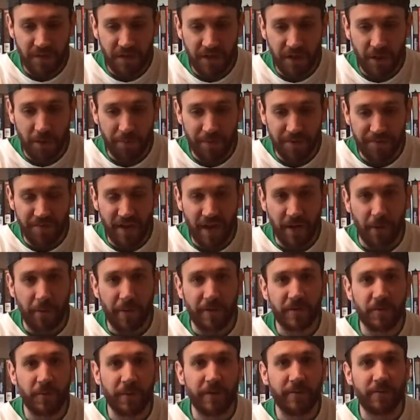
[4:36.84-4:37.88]
Nintendo
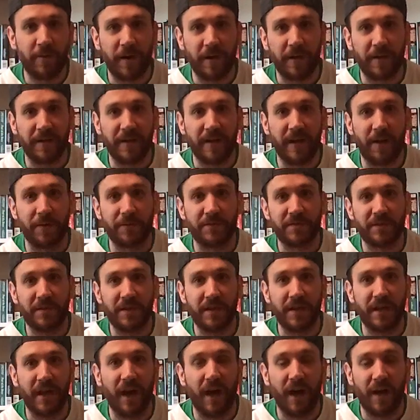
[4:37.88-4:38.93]
this week finally announced
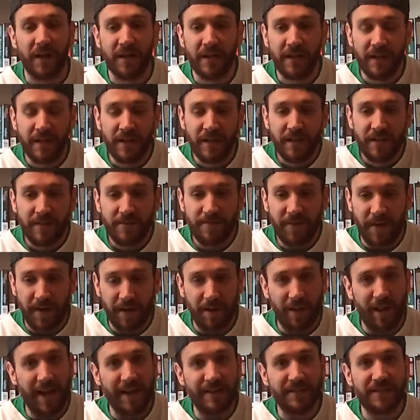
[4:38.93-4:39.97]
the
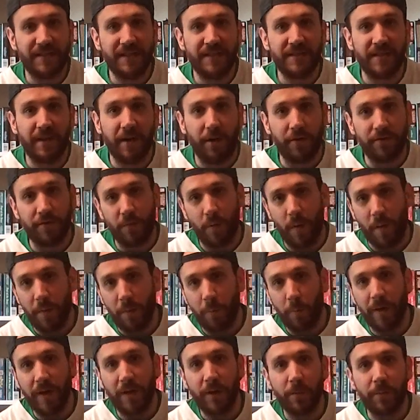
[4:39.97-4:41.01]
finalized details of when
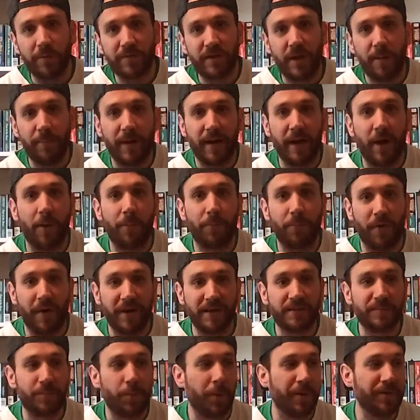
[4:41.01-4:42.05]
the Wii U was coming out,
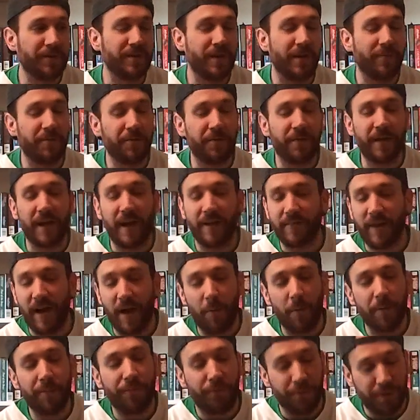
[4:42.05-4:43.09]
price points and everything. I've
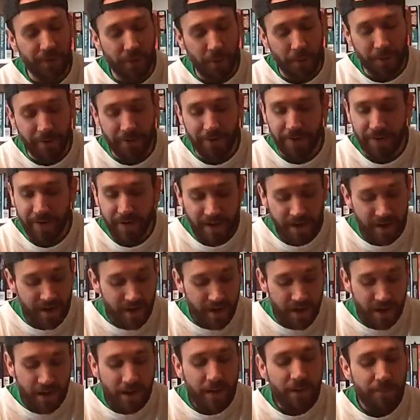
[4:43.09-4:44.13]
got one pre-ordered.
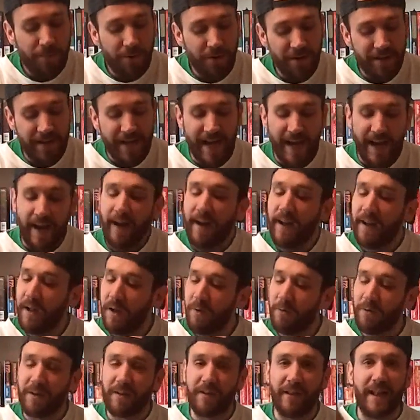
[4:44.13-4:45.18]
But yeah,
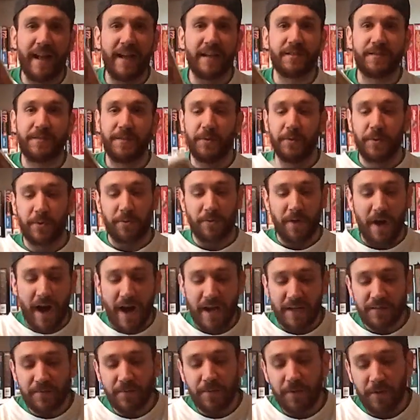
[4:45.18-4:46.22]
one of the last few
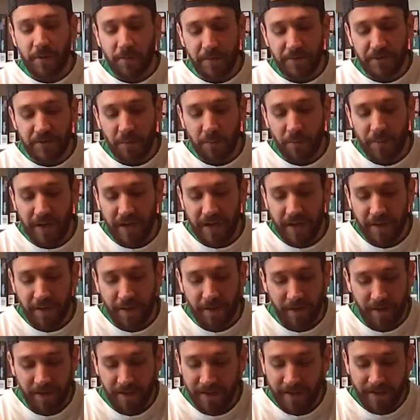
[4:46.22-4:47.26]
hurrahs for the original Wii
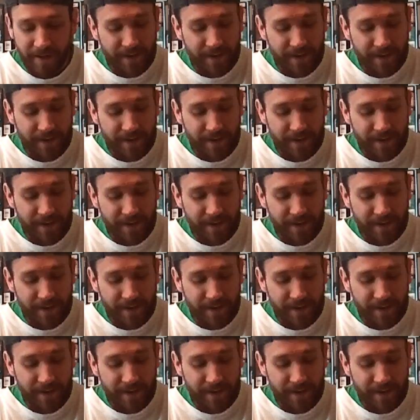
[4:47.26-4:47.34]
here.